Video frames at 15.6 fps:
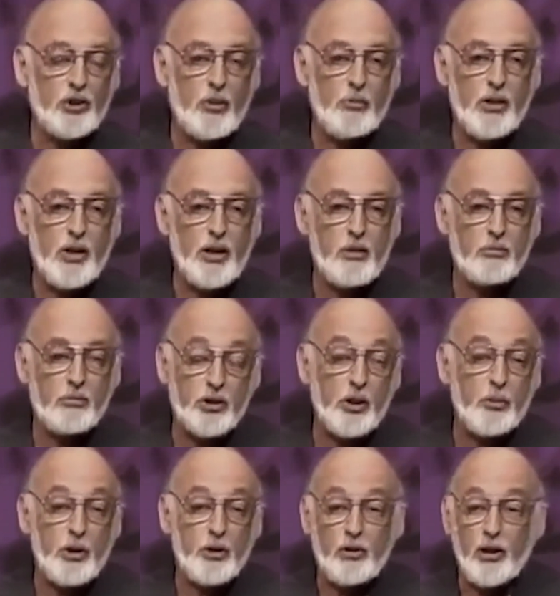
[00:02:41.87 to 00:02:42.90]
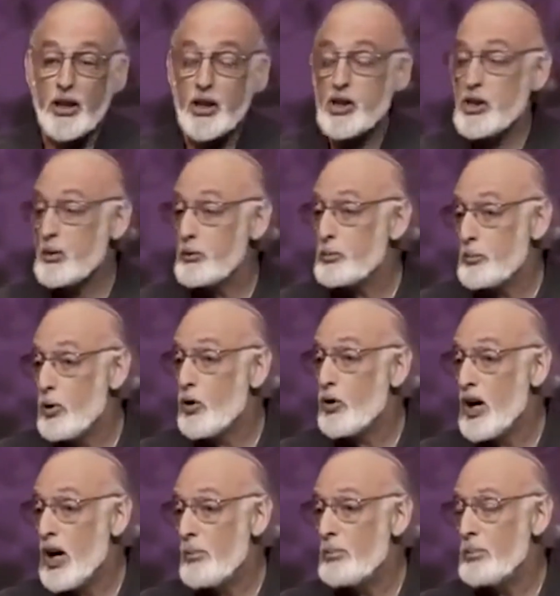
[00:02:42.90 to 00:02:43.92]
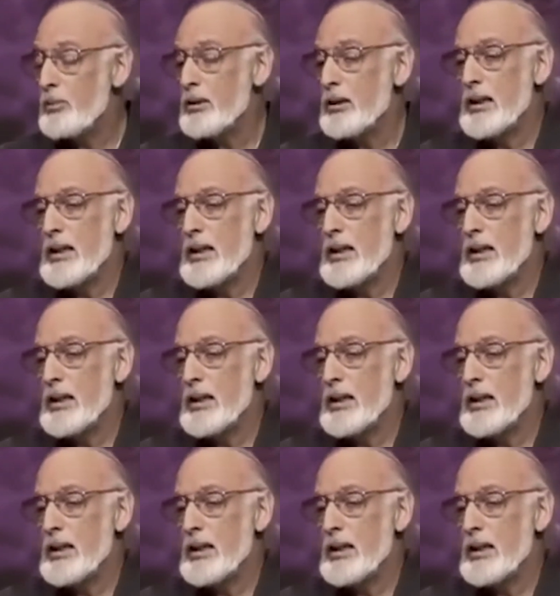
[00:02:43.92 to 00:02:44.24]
some of them, some of the relationships broke up